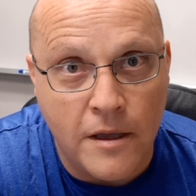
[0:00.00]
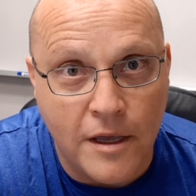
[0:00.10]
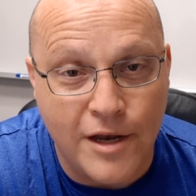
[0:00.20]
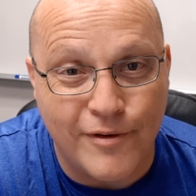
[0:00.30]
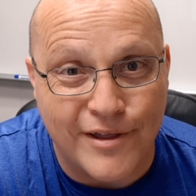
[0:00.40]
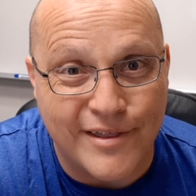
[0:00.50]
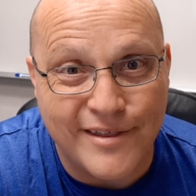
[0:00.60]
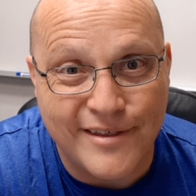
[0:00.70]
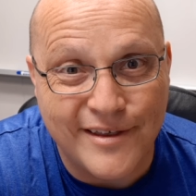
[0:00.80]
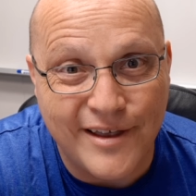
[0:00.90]
Anyways,
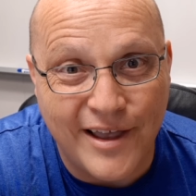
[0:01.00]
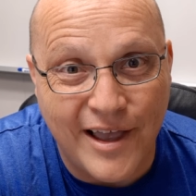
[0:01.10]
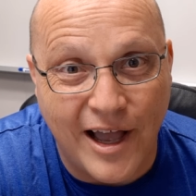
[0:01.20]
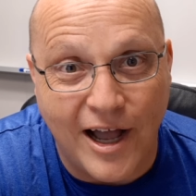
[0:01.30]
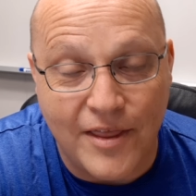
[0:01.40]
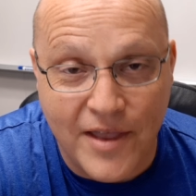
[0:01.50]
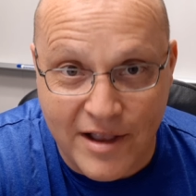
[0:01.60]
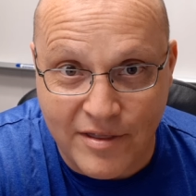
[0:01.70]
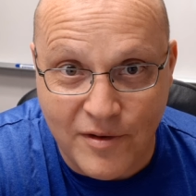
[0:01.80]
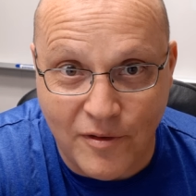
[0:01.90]
uh,
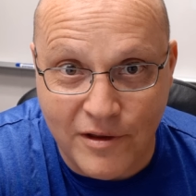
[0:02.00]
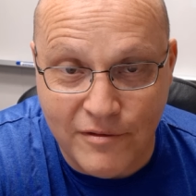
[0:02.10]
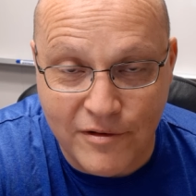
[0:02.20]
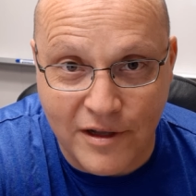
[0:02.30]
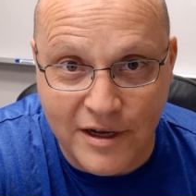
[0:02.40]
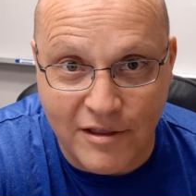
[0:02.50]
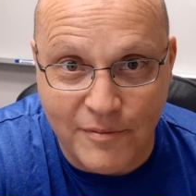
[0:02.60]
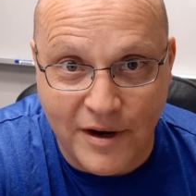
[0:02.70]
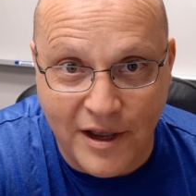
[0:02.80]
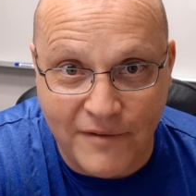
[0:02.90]
that's the only real
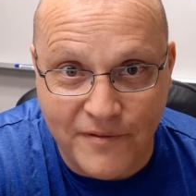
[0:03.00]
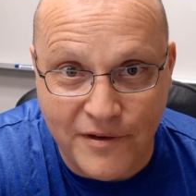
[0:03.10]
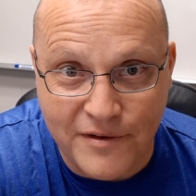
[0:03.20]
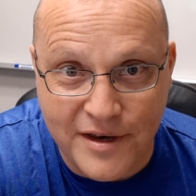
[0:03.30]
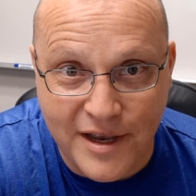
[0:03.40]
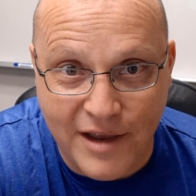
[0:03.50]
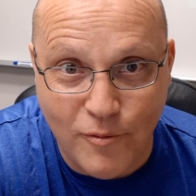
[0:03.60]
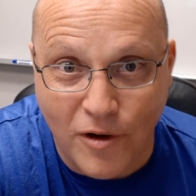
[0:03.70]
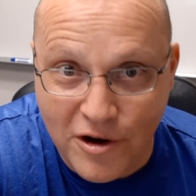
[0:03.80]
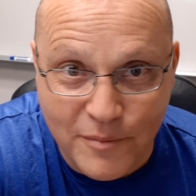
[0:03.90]
announcement I have for you today.
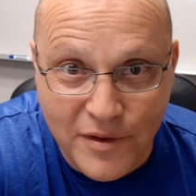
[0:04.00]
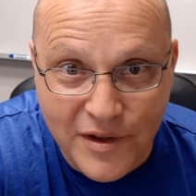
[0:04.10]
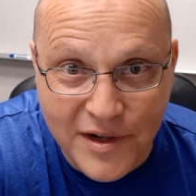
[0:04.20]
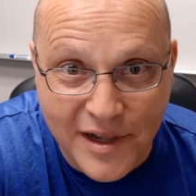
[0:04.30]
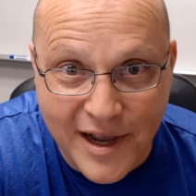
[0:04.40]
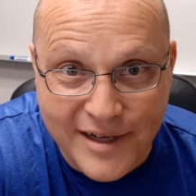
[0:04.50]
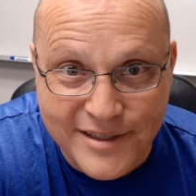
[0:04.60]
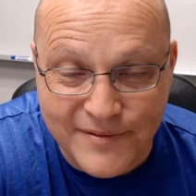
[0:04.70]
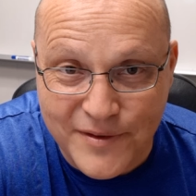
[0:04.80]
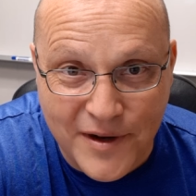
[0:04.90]
Welcome to the class.
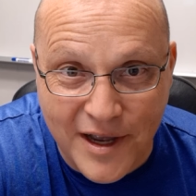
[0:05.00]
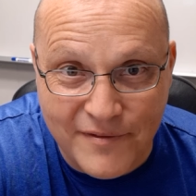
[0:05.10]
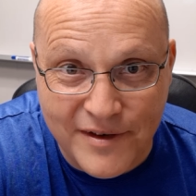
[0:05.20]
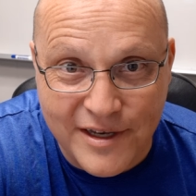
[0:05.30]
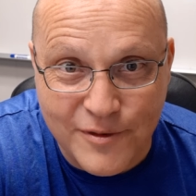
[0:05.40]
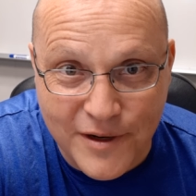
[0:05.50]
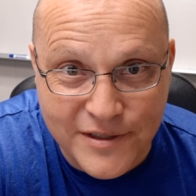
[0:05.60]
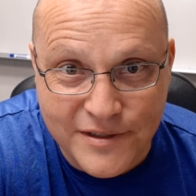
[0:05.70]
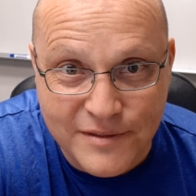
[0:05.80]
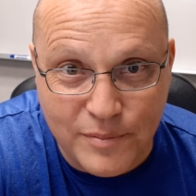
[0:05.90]
If you have any
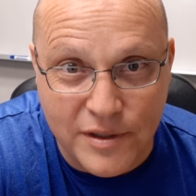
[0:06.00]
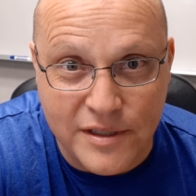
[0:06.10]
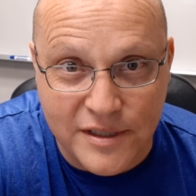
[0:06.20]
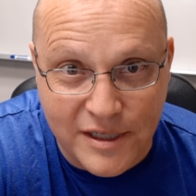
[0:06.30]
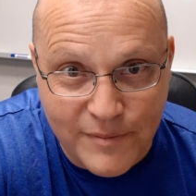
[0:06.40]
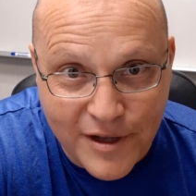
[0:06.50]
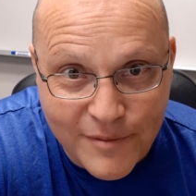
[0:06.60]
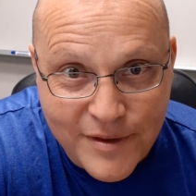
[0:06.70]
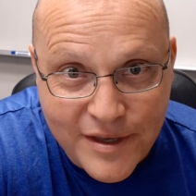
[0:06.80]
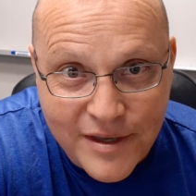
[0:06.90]
questions, please email
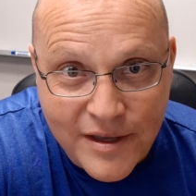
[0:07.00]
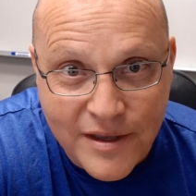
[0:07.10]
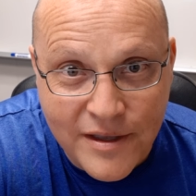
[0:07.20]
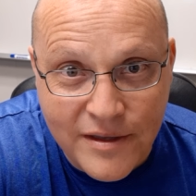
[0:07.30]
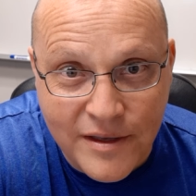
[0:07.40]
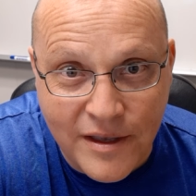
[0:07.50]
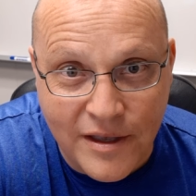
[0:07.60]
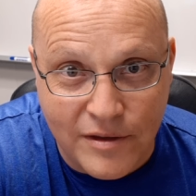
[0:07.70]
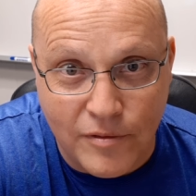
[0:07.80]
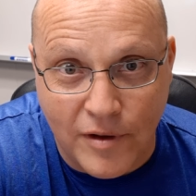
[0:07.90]
me.
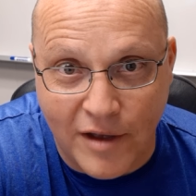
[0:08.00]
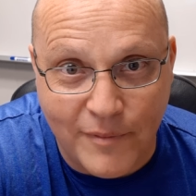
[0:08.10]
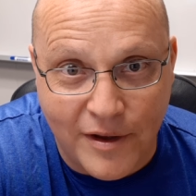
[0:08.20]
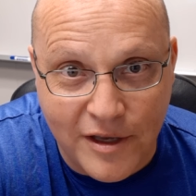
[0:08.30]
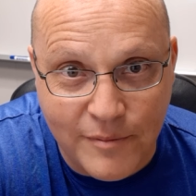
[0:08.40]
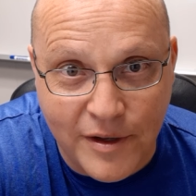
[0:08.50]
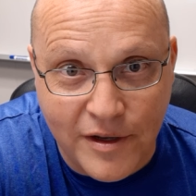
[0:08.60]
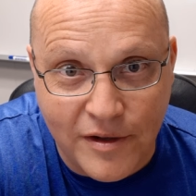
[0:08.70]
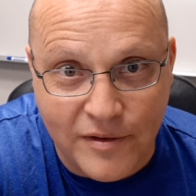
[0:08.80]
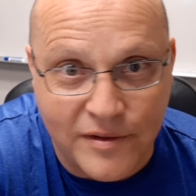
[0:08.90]
You have my
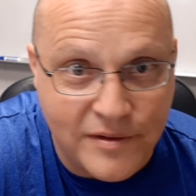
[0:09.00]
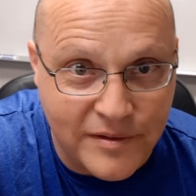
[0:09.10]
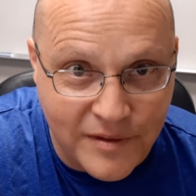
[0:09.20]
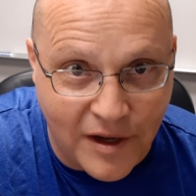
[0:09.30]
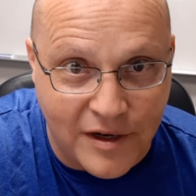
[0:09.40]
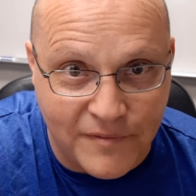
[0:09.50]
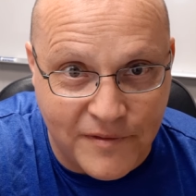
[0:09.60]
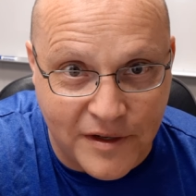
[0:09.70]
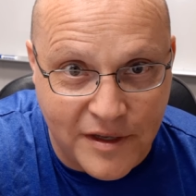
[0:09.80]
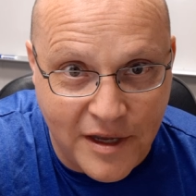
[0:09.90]
email on
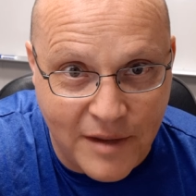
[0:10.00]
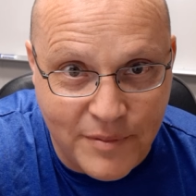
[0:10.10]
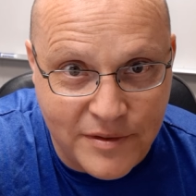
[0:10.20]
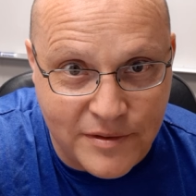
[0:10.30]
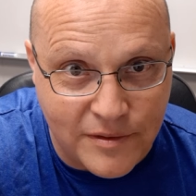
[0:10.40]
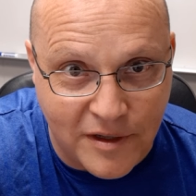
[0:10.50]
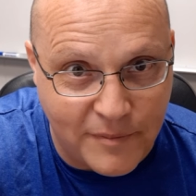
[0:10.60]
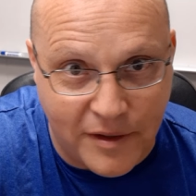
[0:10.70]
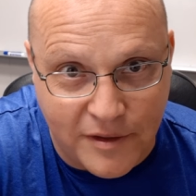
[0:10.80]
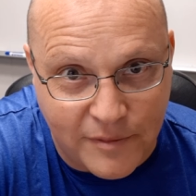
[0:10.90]
Infinite Campus. You have
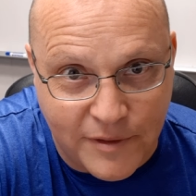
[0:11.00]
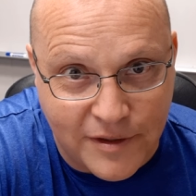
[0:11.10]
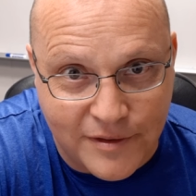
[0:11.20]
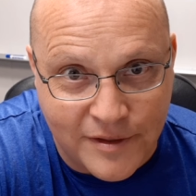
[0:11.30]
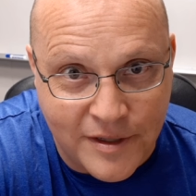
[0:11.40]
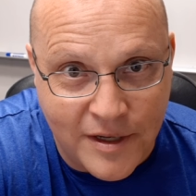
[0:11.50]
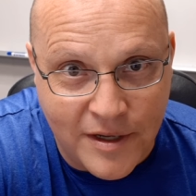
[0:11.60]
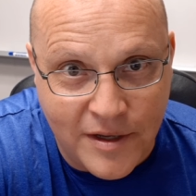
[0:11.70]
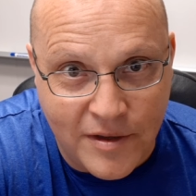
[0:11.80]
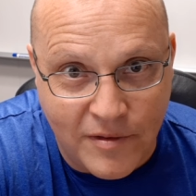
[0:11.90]
my email
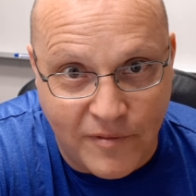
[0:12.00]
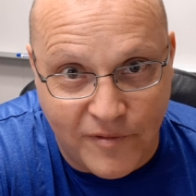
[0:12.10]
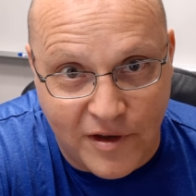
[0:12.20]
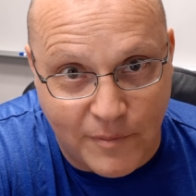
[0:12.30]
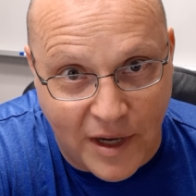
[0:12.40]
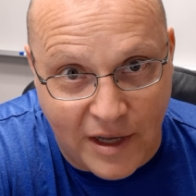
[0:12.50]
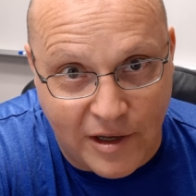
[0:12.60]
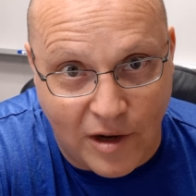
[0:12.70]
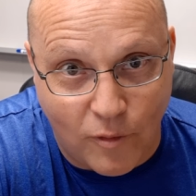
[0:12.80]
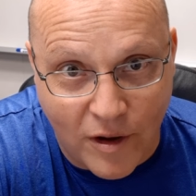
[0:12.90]
via my
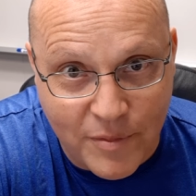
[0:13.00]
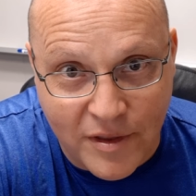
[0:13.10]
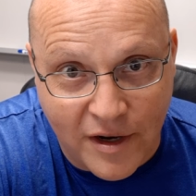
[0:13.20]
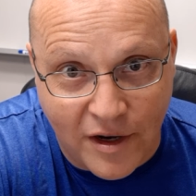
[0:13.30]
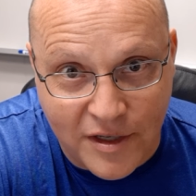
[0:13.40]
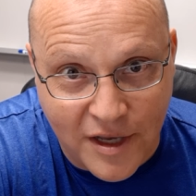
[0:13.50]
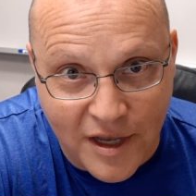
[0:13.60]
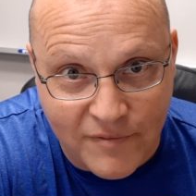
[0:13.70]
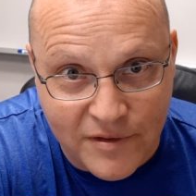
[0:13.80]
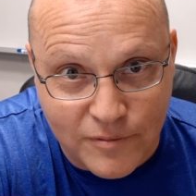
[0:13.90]
uh, website on
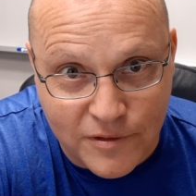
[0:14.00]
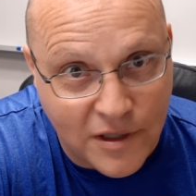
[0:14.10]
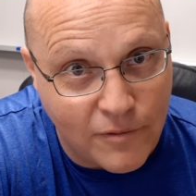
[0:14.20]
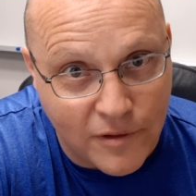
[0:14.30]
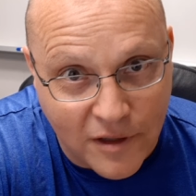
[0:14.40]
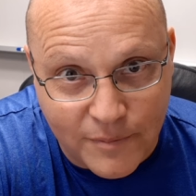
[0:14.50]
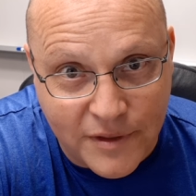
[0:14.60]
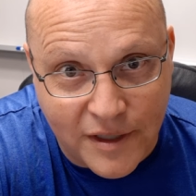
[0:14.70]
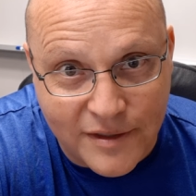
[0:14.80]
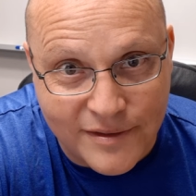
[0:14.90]
Canvas, which I will
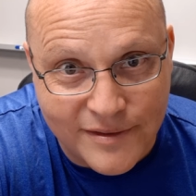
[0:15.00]
update